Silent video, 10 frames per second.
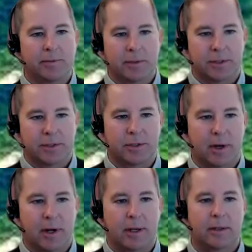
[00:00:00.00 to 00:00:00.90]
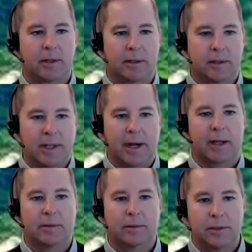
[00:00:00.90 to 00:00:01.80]
emphasis on it than
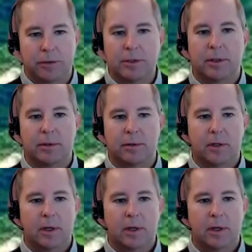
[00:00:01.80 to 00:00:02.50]
I used to.